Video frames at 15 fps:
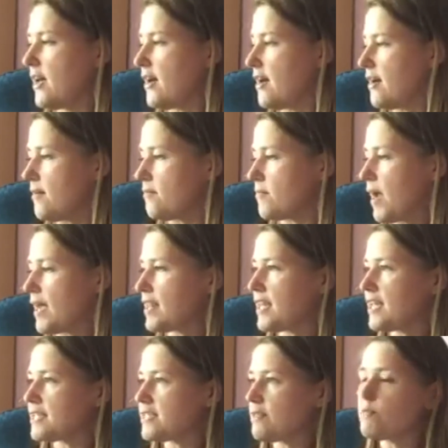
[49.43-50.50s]
Um, I
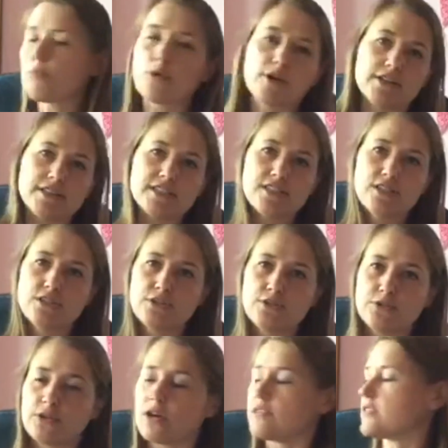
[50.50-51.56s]
think it's important
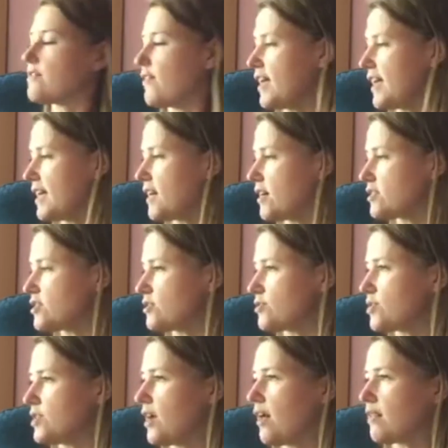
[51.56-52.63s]
to cultivate in our
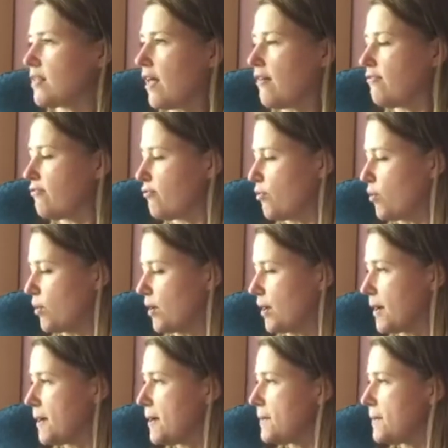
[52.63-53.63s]
children a love for